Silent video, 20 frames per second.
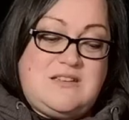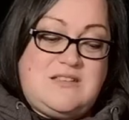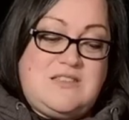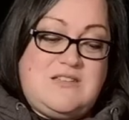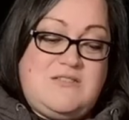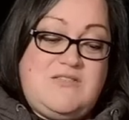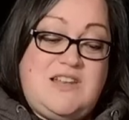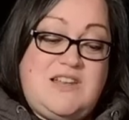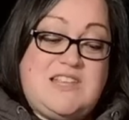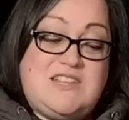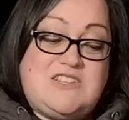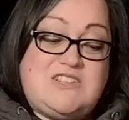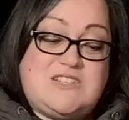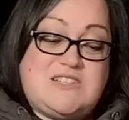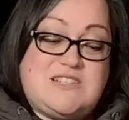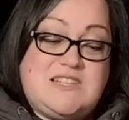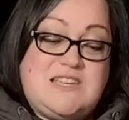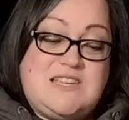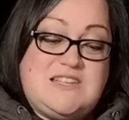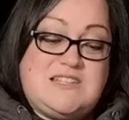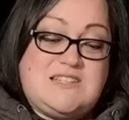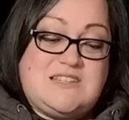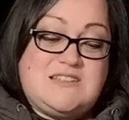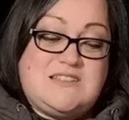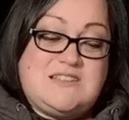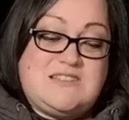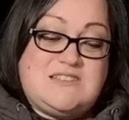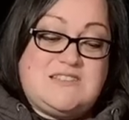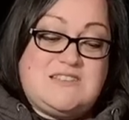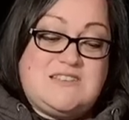The religious
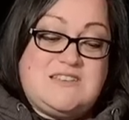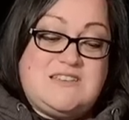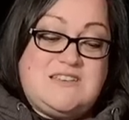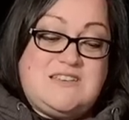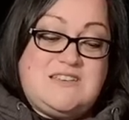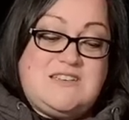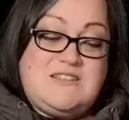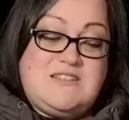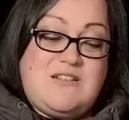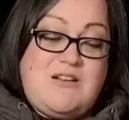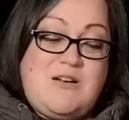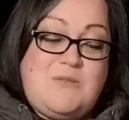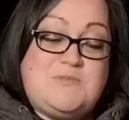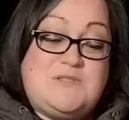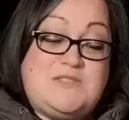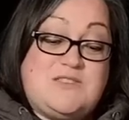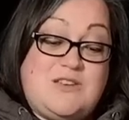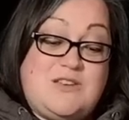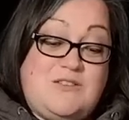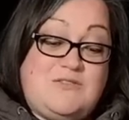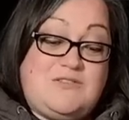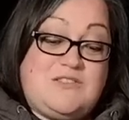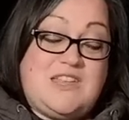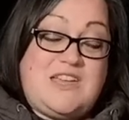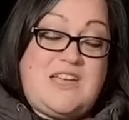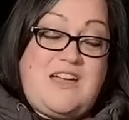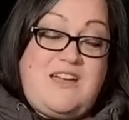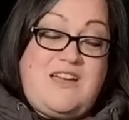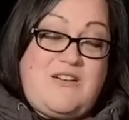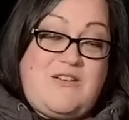leaders observed the
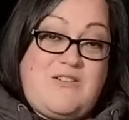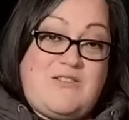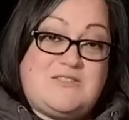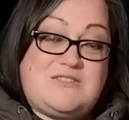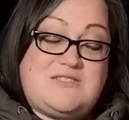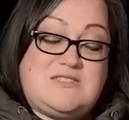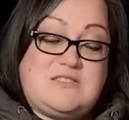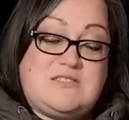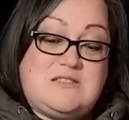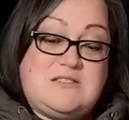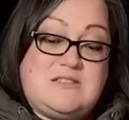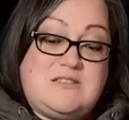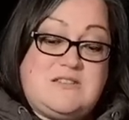chaos,